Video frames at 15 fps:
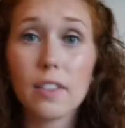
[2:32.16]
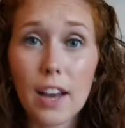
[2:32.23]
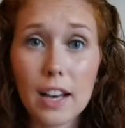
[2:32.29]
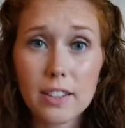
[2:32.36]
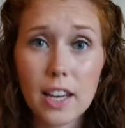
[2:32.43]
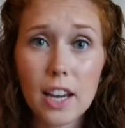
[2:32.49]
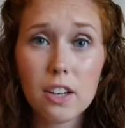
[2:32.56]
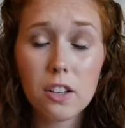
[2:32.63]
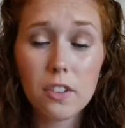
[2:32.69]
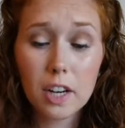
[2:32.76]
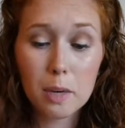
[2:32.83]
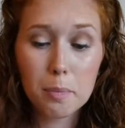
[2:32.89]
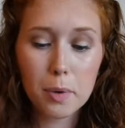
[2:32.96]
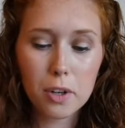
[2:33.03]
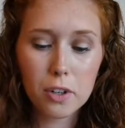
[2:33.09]
last candle that
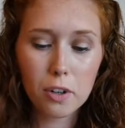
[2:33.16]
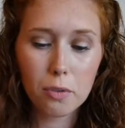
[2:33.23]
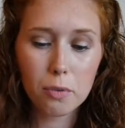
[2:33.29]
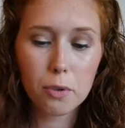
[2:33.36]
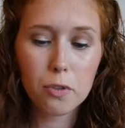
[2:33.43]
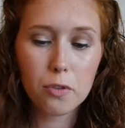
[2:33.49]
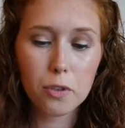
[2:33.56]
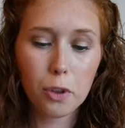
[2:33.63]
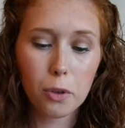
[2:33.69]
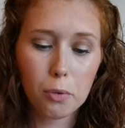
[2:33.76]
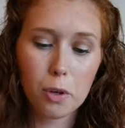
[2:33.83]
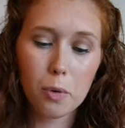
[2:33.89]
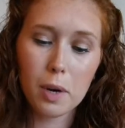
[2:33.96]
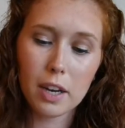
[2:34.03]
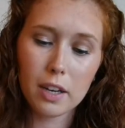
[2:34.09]
I burned through for
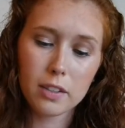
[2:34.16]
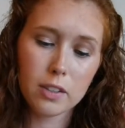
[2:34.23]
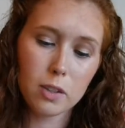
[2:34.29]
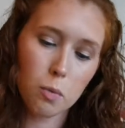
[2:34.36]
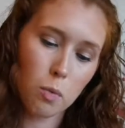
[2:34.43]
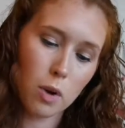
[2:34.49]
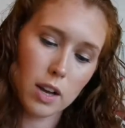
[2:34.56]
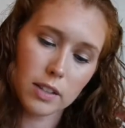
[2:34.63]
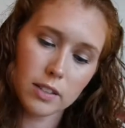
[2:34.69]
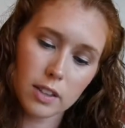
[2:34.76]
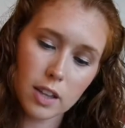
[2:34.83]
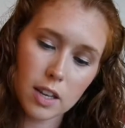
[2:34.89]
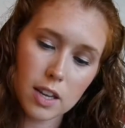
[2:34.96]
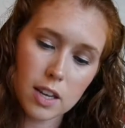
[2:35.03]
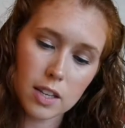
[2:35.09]
3 wicks was
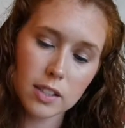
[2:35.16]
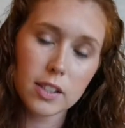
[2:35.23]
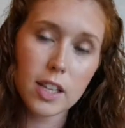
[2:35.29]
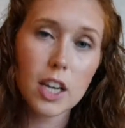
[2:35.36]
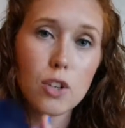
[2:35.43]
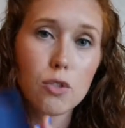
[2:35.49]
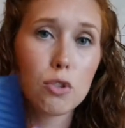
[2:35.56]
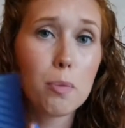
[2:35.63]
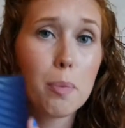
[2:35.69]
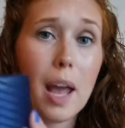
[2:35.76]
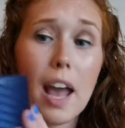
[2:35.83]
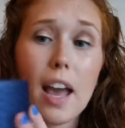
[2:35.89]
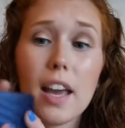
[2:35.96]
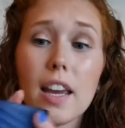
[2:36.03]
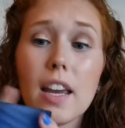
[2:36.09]
the Saint
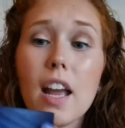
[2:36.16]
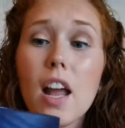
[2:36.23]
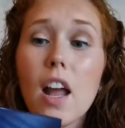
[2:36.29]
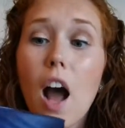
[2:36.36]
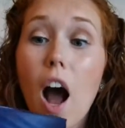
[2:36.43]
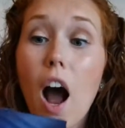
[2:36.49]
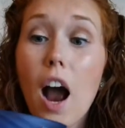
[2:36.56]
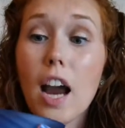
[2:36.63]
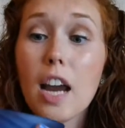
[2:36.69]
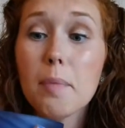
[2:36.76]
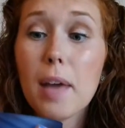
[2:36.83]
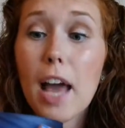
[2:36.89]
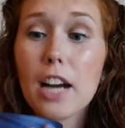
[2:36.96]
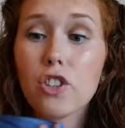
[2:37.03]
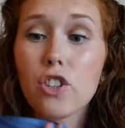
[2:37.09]
Tropez. I'm
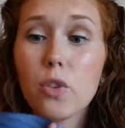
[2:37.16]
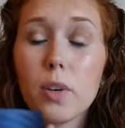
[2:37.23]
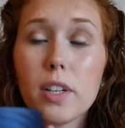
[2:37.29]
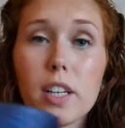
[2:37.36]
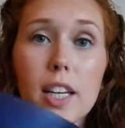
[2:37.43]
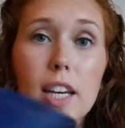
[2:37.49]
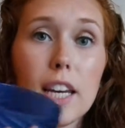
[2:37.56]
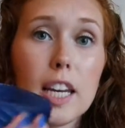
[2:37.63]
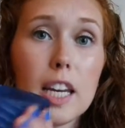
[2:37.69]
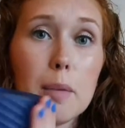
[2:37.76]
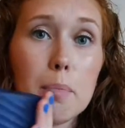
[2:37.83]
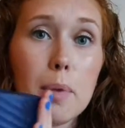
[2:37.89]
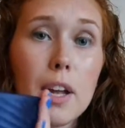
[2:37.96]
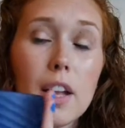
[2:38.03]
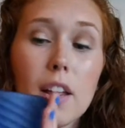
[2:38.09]
actually going to
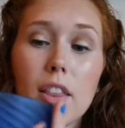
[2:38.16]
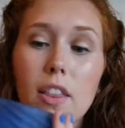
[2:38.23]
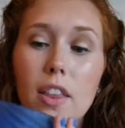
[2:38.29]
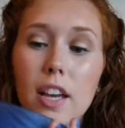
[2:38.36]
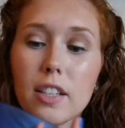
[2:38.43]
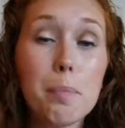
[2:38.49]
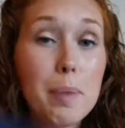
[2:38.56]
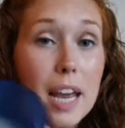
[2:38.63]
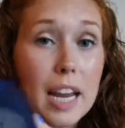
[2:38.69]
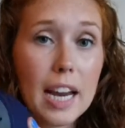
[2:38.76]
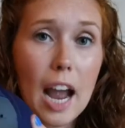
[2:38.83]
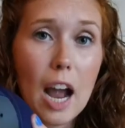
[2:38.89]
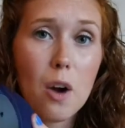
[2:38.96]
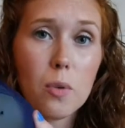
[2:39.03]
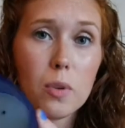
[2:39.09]
keep this, pick
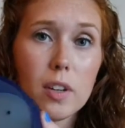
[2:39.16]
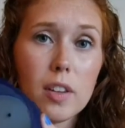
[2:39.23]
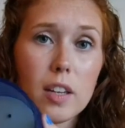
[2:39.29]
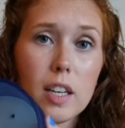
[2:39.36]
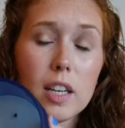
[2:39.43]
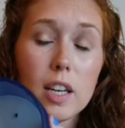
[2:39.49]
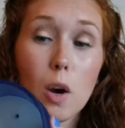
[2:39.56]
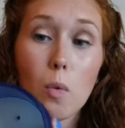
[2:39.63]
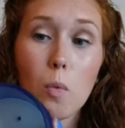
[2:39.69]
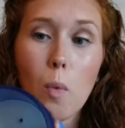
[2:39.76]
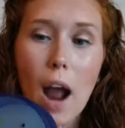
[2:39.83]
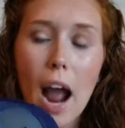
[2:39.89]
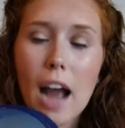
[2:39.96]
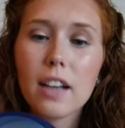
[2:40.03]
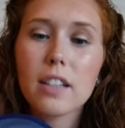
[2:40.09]
out the
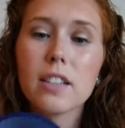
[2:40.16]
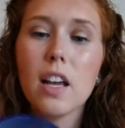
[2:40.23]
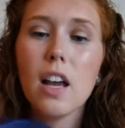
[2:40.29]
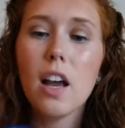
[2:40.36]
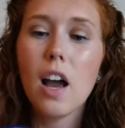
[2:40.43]
wax.